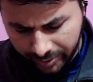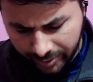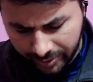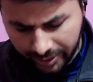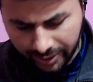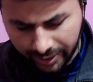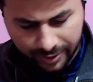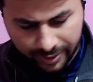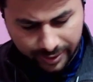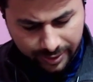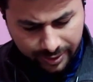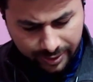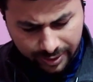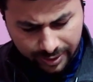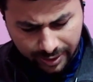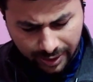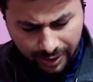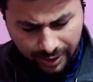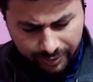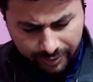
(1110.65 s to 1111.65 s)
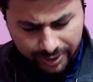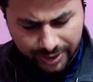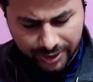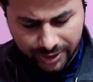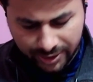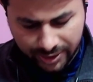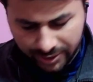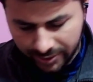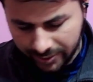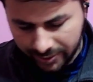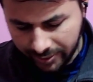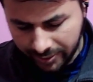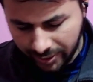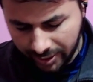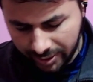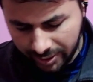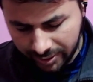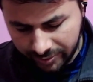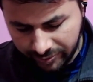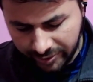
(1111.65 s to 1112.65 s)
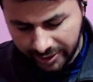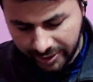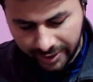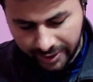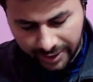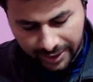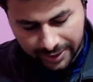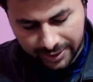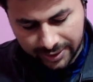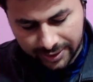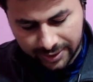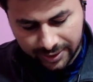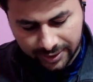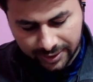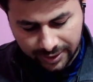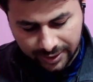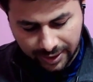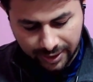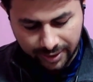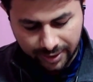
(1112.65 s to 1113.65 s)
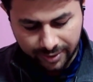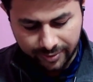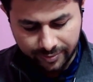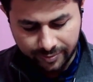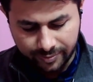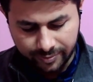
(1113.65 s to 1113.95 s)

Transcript: Okay, I will just call it V at distance r.